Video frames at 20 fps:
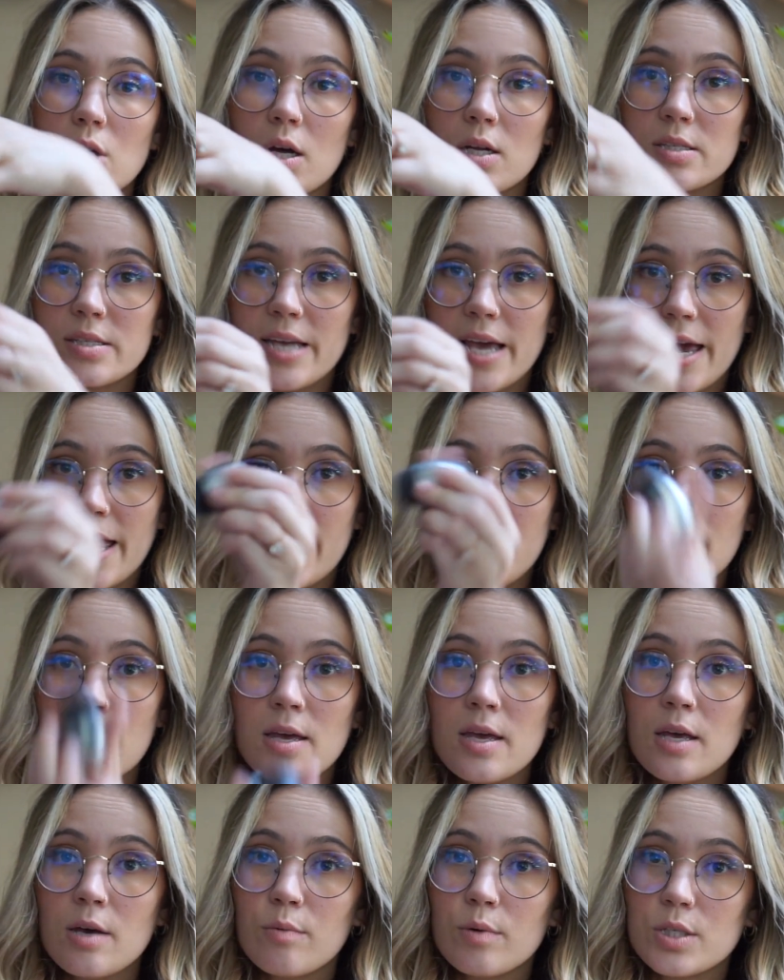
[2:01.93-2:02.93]
all day,
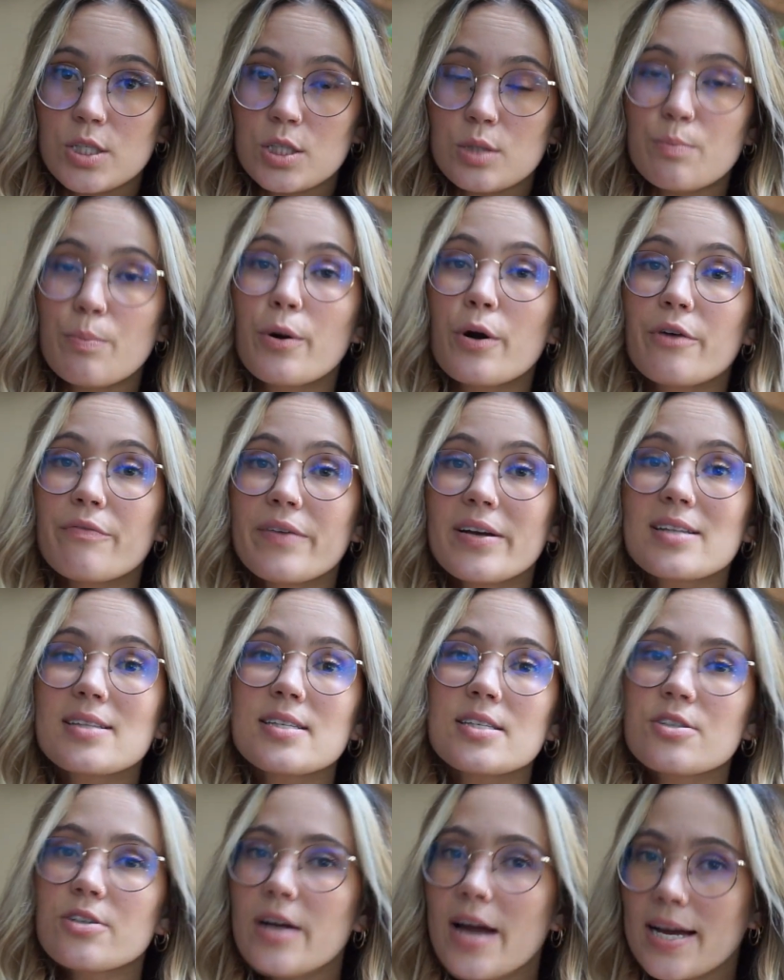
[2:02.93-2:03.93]
which is perfect.
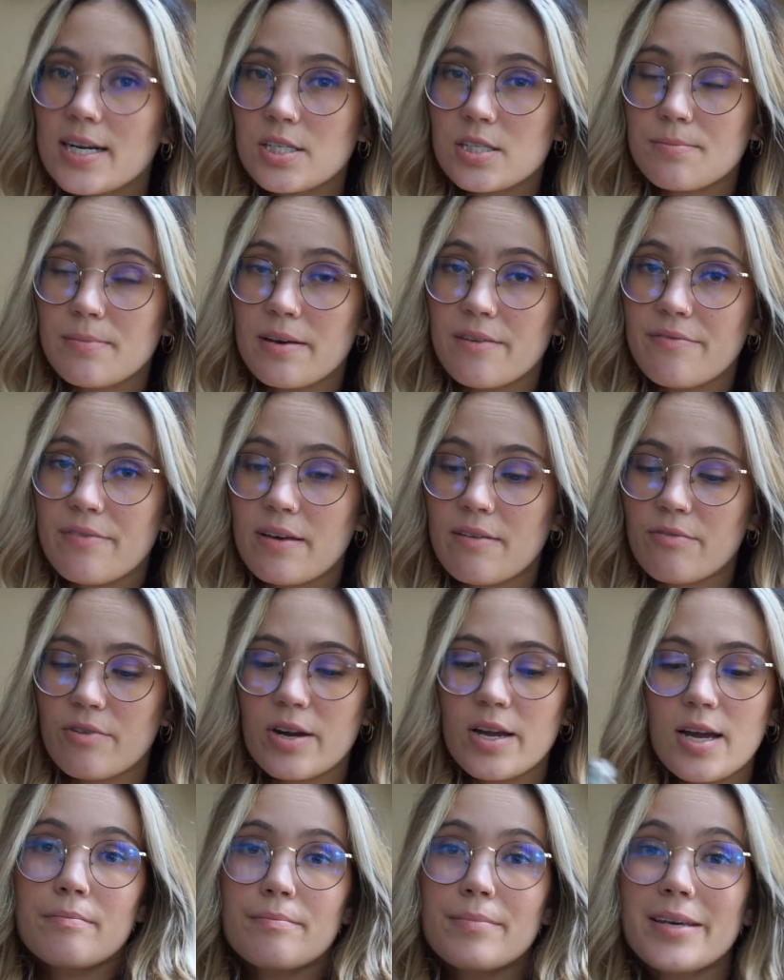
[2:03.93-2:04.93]
These are actually my
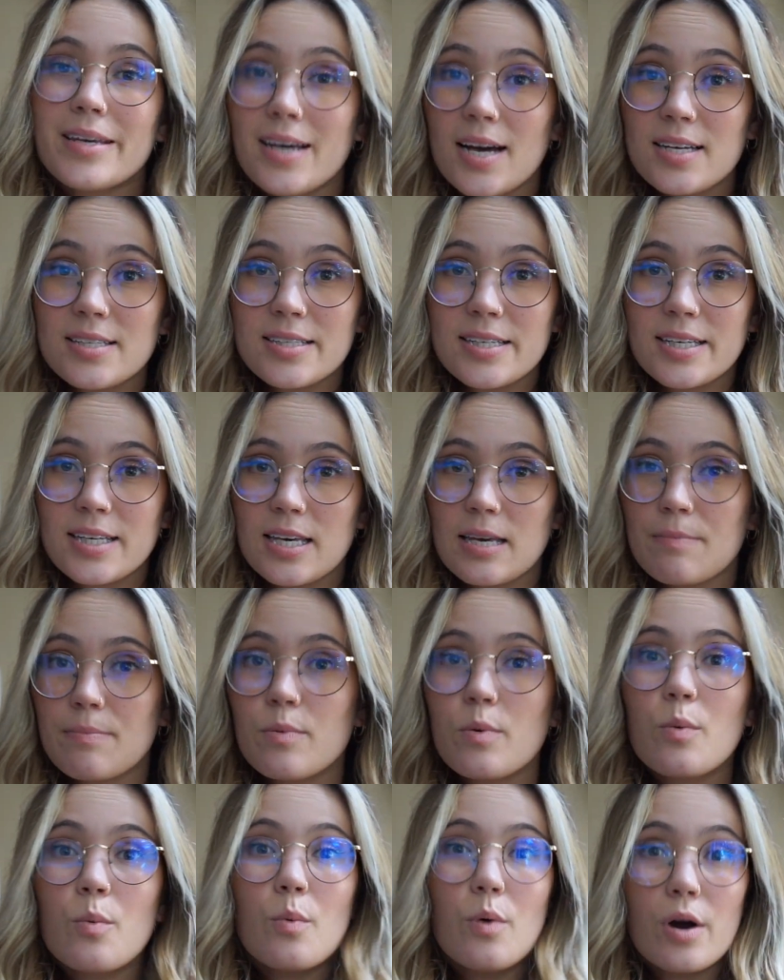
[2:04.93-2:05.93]
favorite because they keep
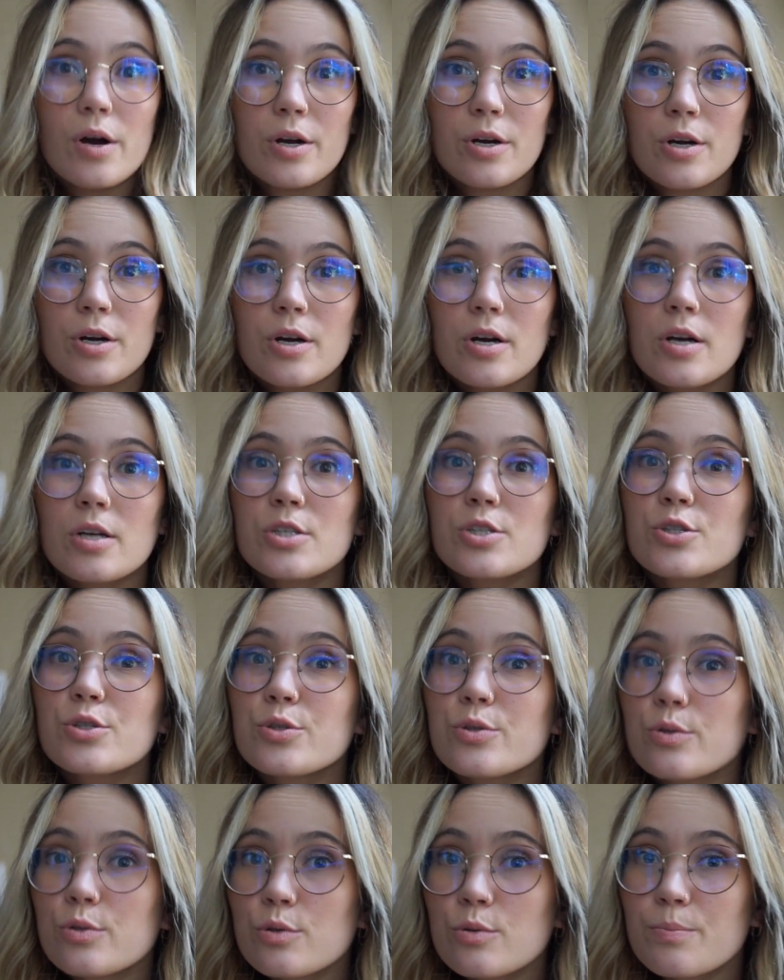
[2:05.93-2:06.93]
water
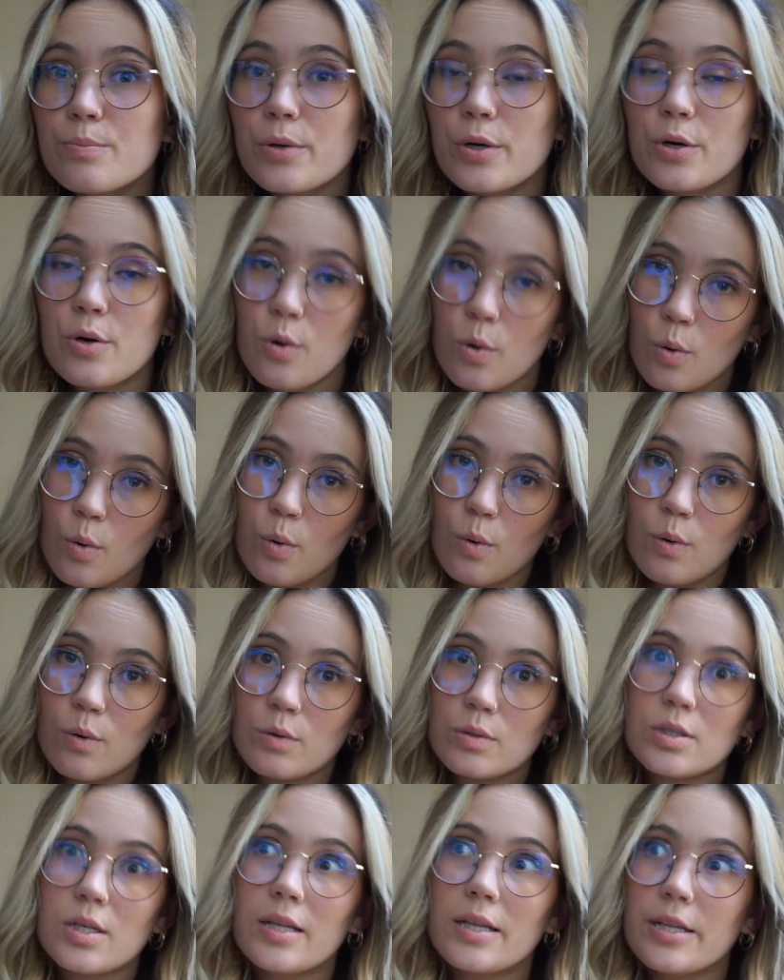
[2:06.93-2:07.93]
super
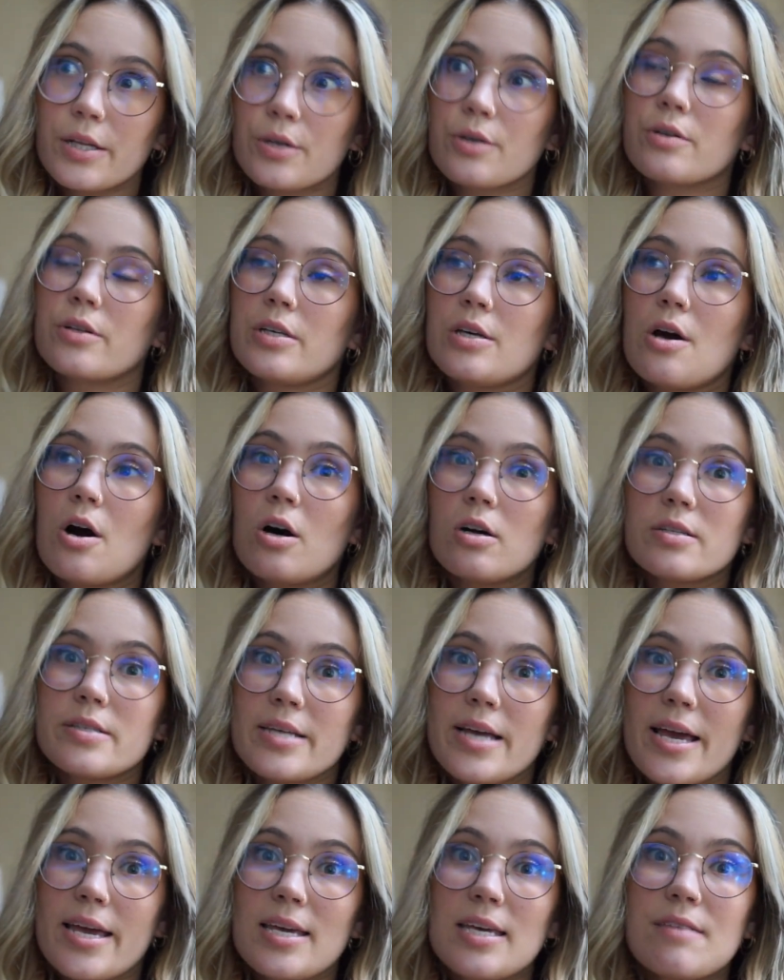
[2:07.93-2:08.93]
cold literally all
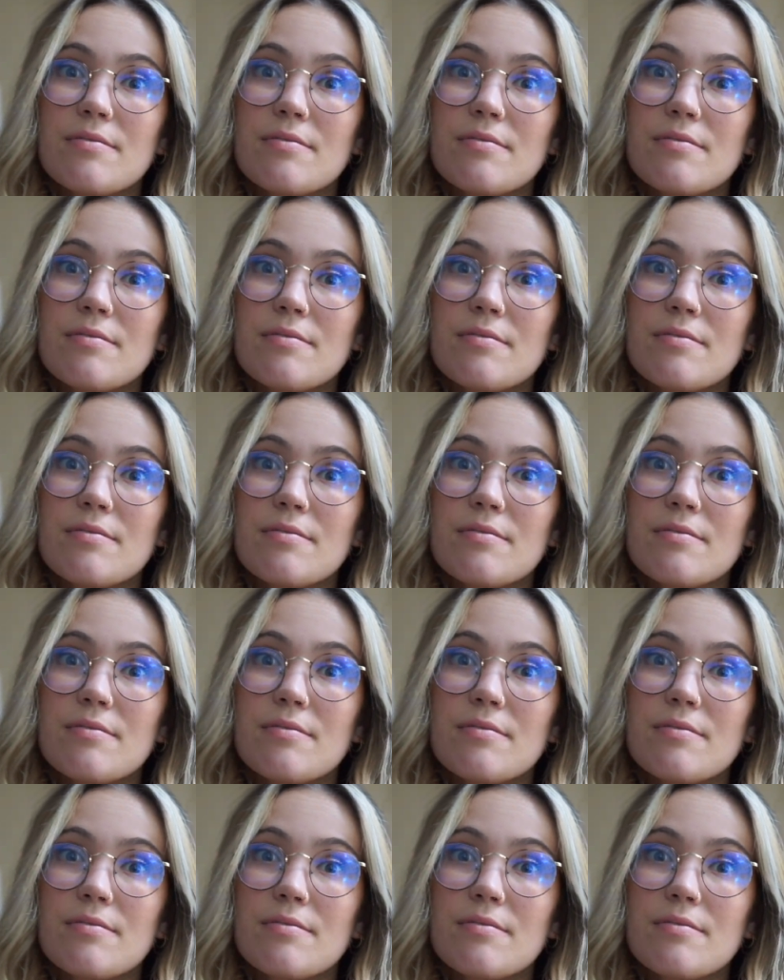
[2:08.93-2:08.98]
day.